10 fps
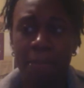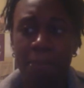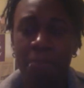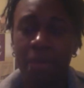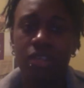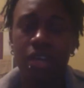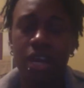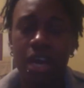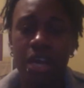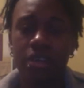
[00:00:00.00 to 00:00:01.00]
But
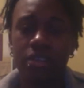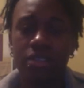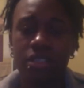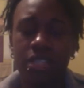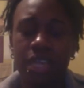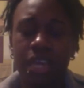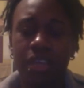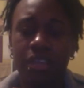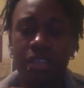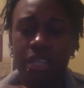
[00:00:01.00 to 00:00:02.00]
I
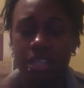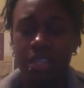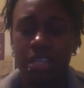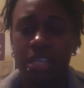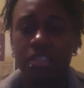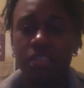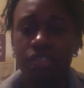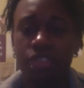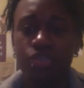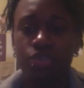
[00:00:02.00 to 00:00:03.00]
understand an
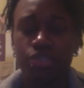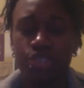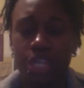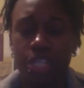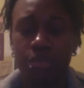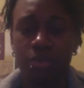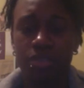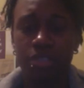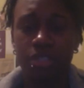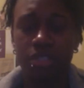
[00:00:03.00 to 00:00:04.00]
individual trans
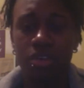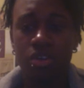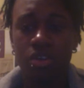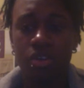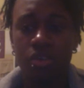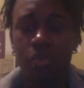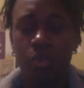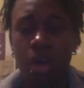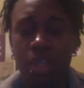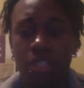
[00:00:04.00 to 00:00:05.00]
person
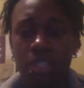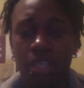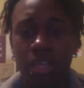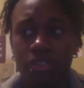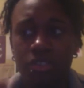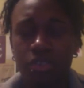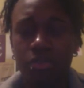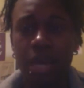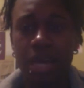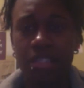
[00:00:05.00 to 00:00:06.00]
wanting to
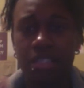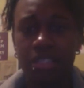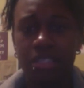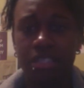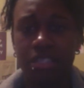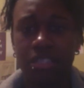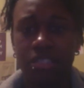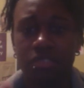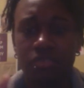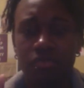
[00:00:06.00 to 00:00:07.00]
pass as
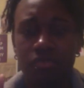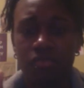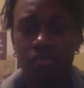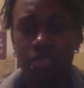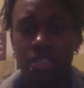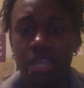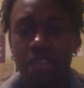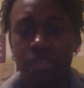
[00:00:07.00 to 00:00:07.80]
cis for safety